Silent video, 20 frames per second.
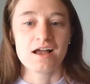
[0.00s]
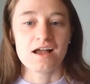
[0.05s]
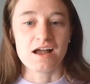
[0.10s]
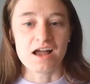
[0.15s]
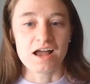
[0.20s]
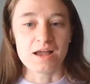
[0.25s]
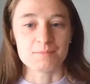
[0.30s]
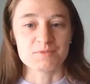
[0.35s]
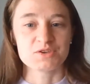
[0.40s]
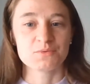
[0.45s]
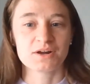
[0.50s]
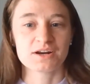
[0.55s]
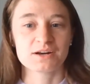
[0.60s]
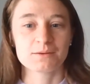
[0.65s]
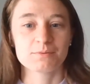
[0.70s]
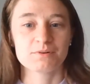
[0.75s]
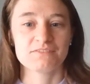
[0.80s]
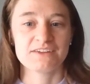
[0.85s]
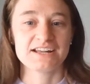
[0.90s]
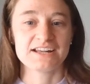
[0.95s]
you want to
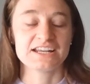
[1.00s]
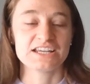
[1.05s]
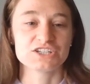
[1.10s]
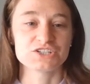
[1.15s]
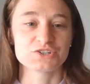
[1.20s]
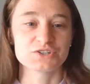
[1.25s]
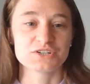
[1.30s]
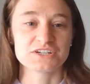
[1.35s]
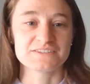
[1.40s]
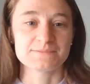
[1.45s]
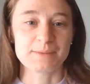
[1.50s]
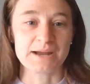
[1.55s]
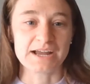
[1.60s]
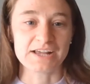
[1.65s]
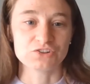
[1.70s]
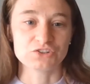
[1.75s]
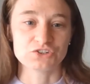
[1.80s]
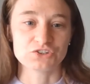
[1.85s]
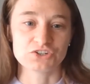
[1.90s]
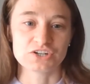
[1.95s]
prevent injuries
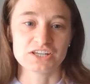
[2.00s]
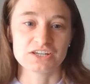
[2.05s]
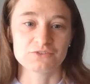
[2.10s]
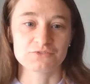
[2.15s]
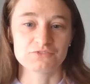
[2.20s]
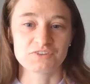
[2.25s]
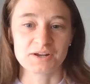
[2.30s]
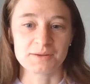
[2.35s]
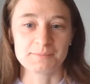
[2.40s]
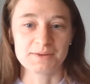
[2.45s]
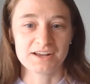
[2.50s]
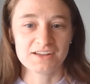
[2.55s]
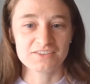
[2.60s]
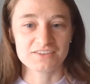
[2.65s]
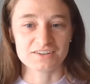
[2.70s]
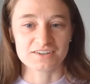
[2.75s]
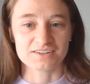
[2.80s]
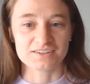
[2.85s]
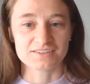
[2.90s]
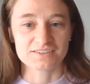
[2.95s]
by learning from
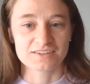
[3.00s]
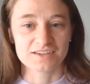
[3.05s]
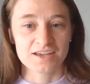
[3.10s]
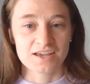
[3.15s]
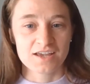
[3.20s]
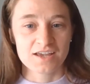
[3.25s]
others.